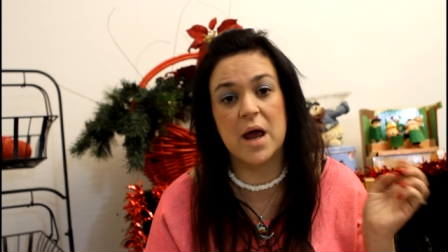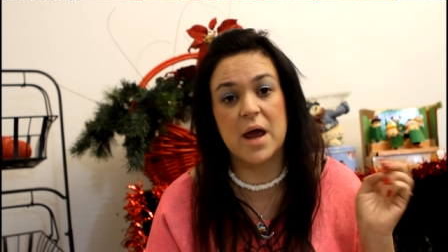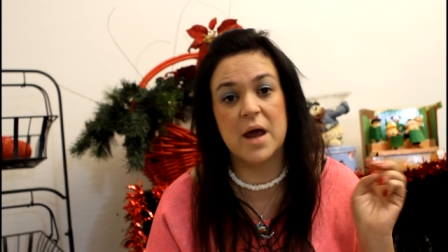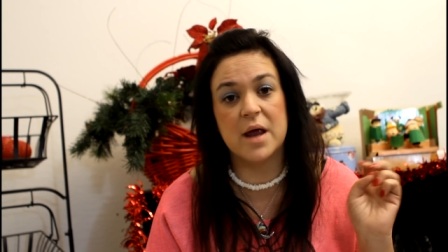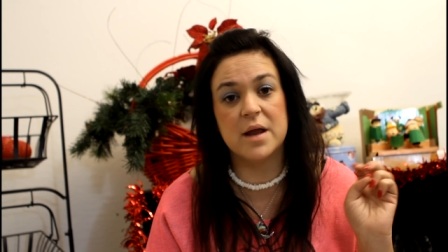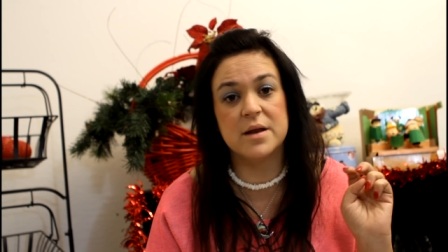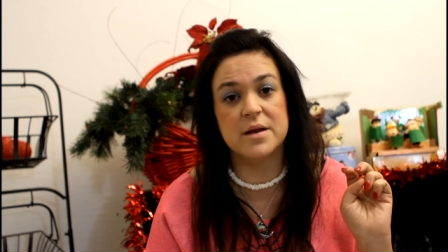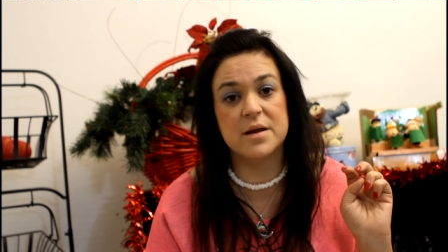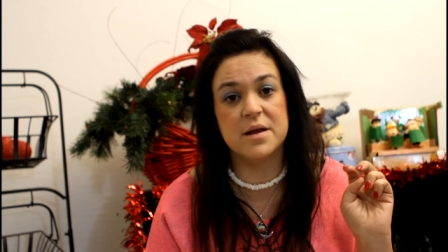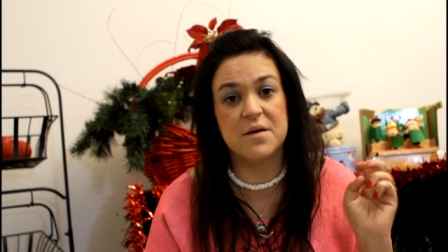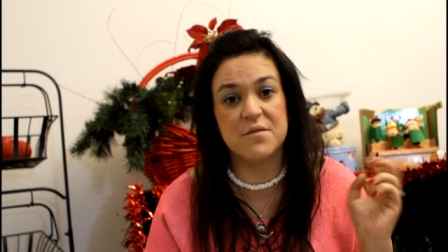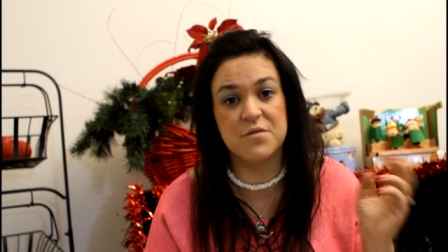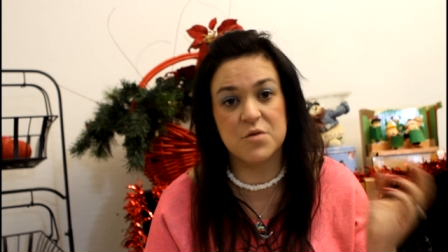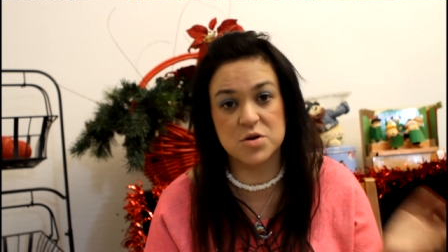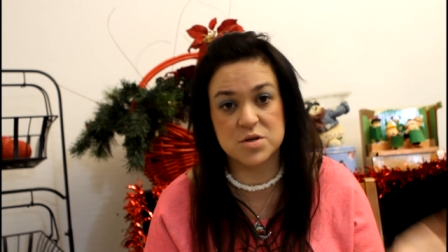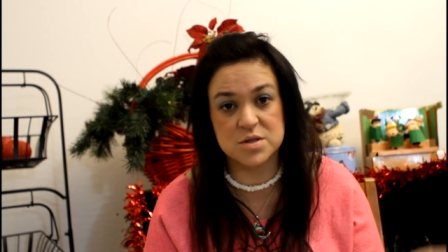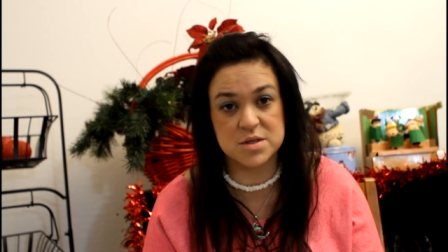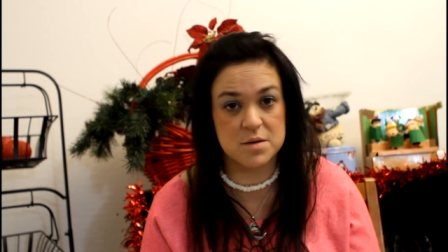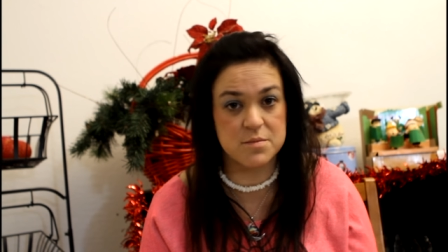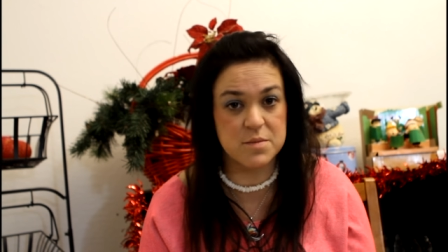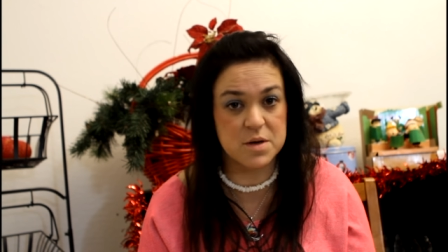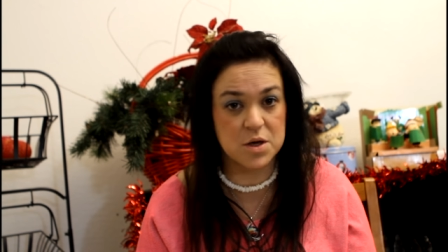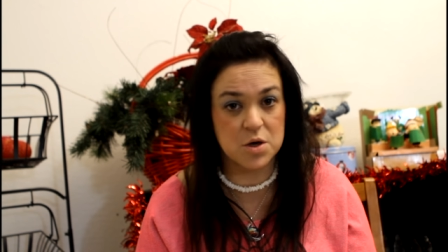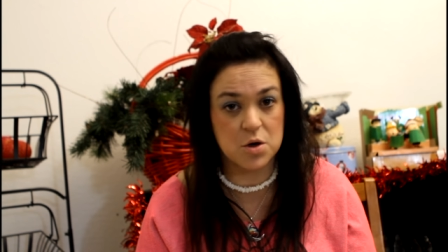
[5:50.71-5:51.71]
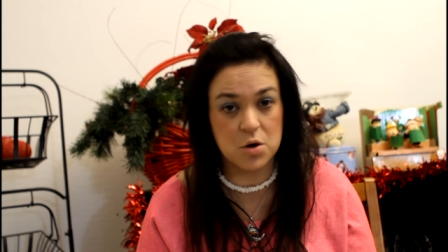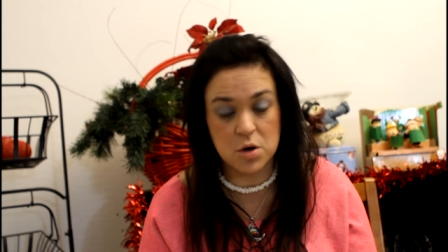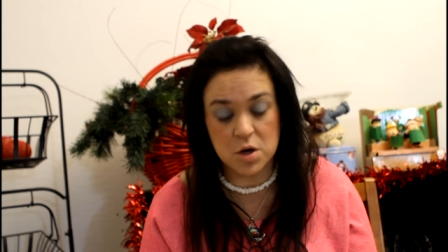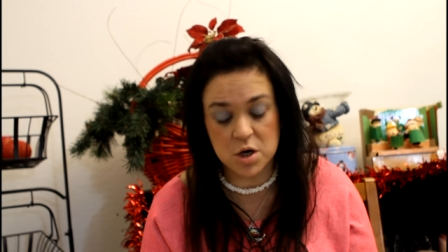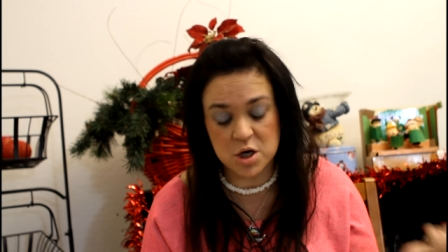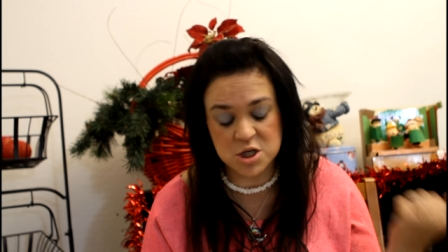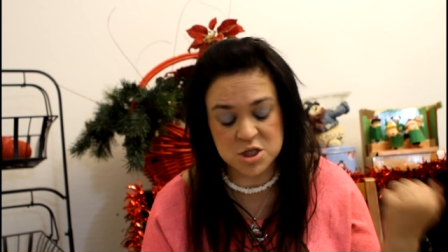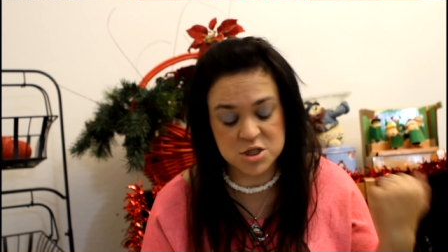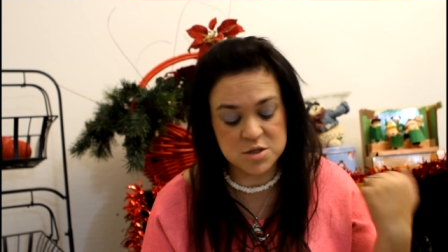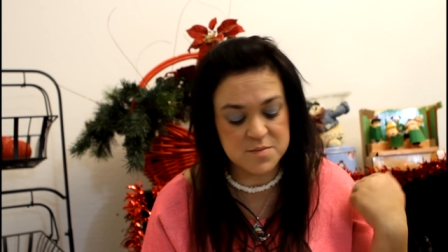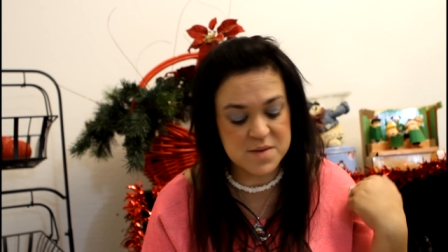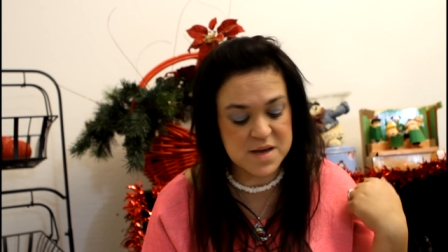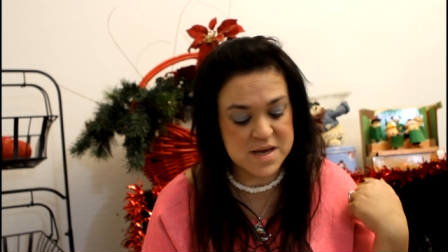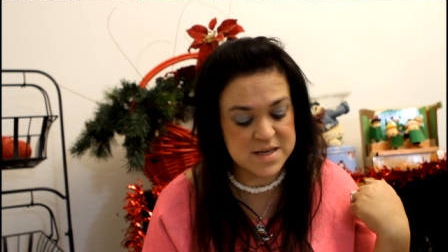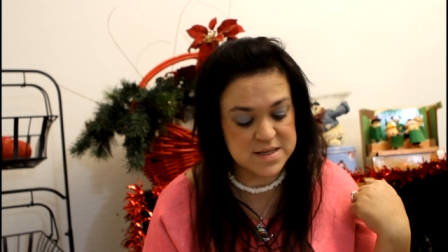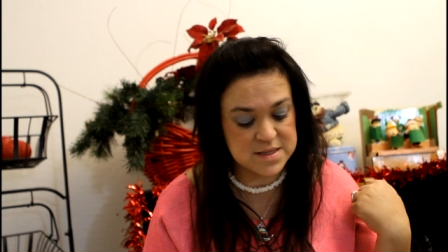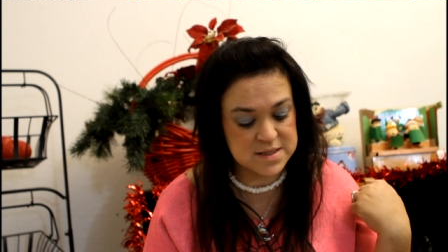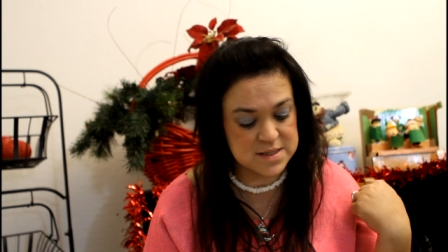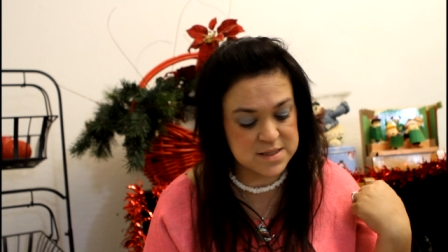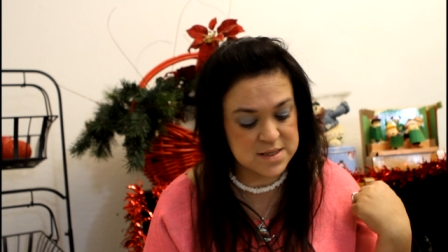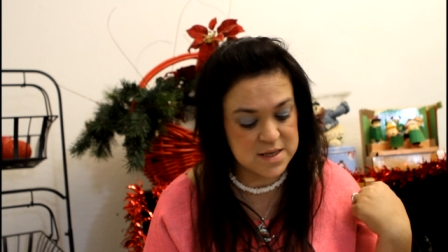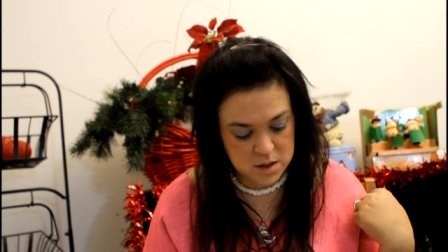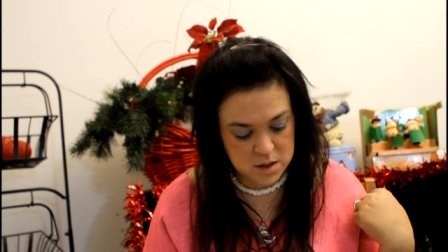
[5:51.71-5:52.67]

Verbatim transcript: and give her some encouragement.